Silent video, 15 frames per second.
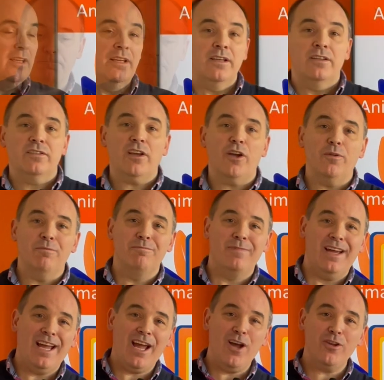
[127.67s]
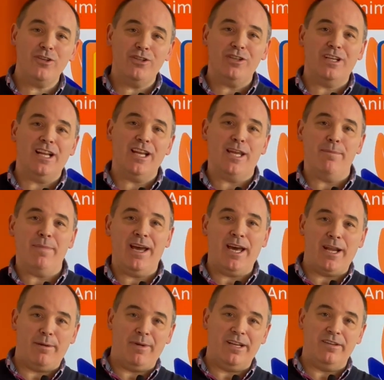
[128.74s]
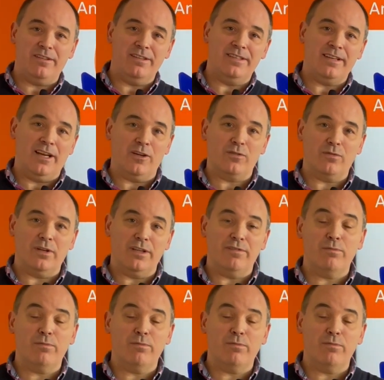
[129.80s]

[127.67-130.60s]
So, how do you claim animation tax relief?